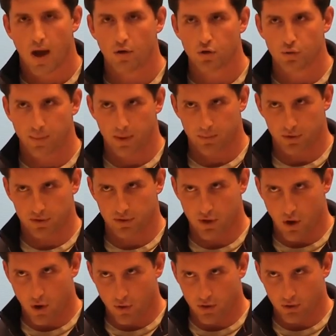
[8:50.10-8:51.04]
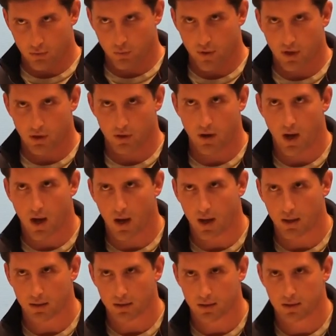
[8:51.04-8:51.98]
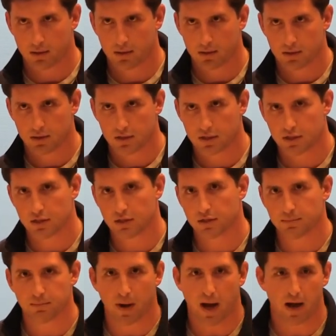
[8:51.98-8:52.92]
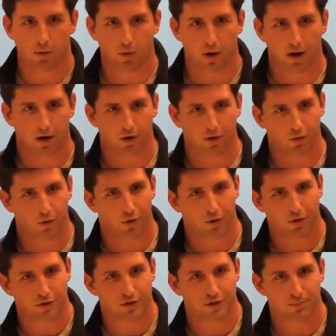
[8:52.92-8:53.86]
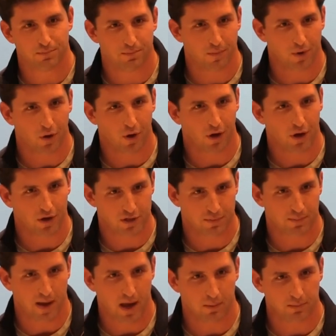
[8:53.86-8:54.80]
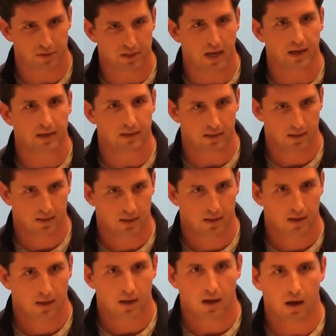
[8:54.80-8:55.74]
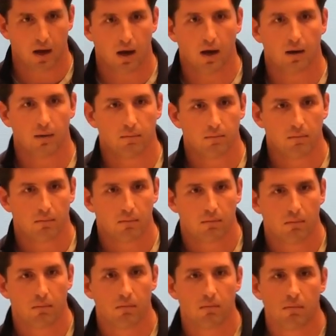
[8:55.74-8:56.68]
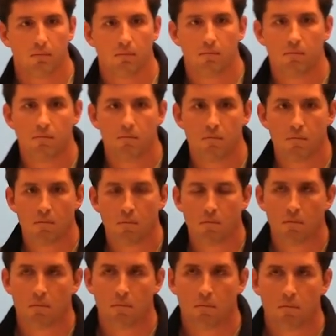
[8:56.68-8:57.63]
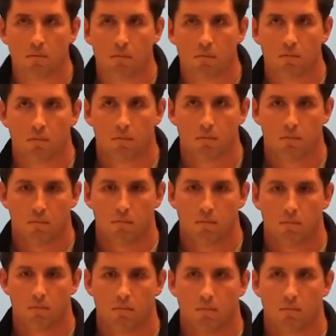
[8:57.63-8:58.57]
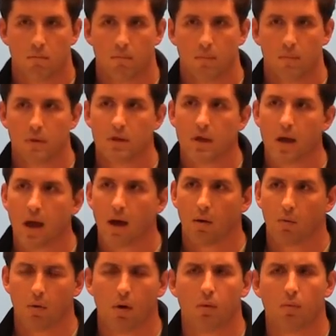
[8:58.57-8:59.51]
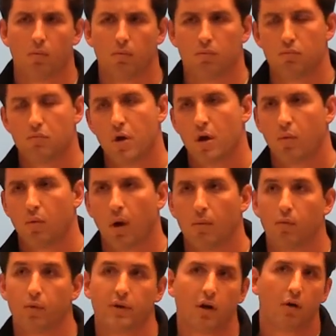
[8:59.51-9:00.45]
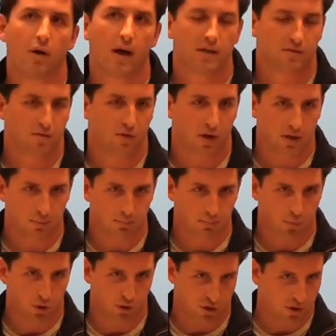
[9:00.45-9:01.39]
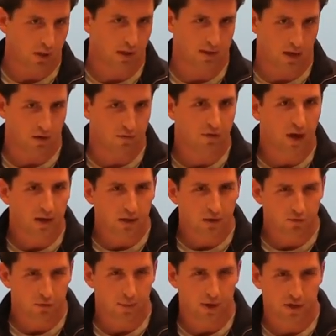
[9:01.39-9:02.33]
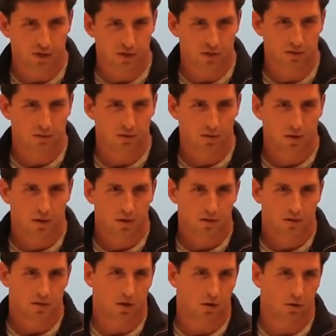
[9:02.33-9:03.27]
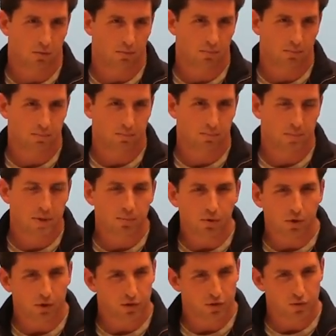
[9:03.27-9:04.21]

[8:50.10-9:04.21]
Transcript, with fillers: How do people know that we are not spyware or or a spam site? Which is 99% um, of the surveys. don't see Yeah, well, well, we don't ask for any personal identifying information. So people are